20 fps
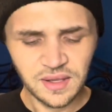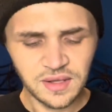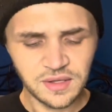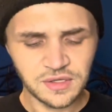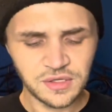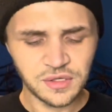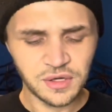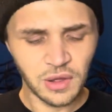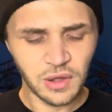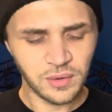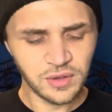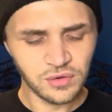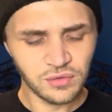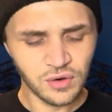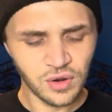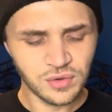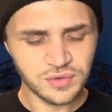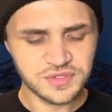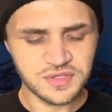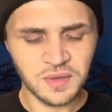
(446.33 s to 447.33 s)
you know, it
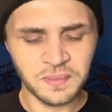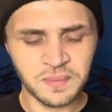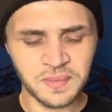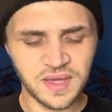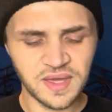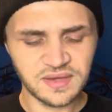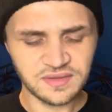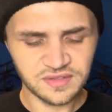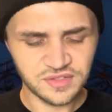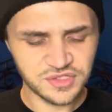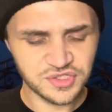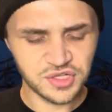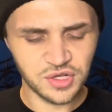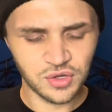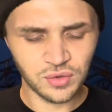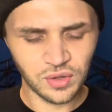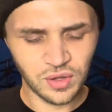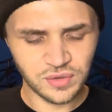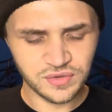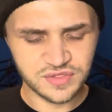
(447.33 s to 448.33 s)
grows on me as the
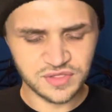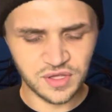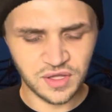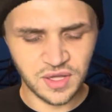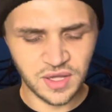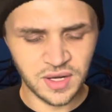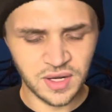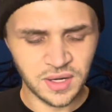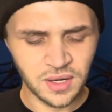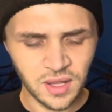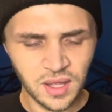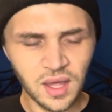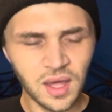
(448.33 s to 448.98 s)
show goes on.